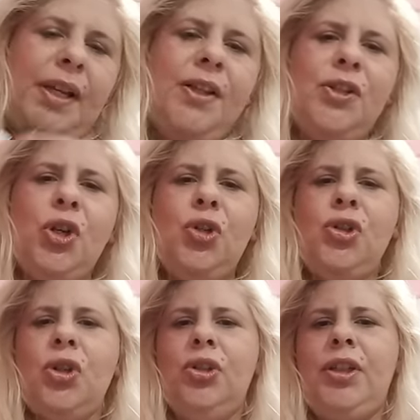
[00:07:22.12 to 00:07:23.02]
It's
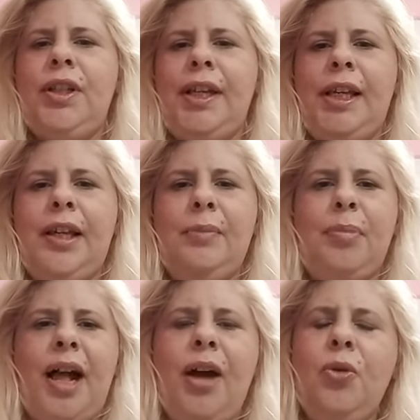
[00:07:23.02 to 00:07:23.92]
so
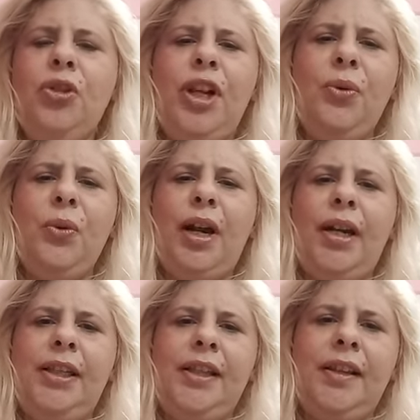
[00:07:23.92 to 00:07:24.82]
deep. I wouldn't wear
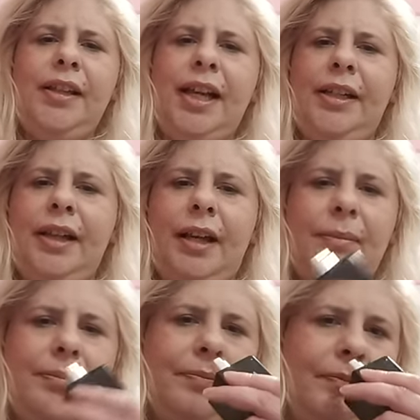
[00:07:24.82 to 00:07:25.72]
it in the
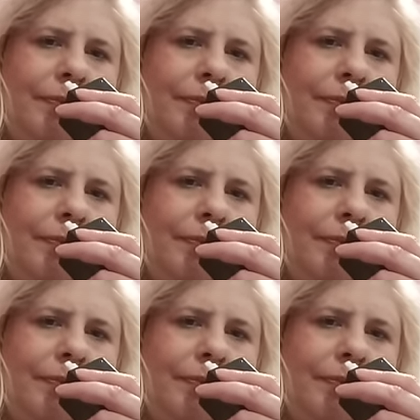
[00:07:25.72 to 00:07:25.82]
daytime.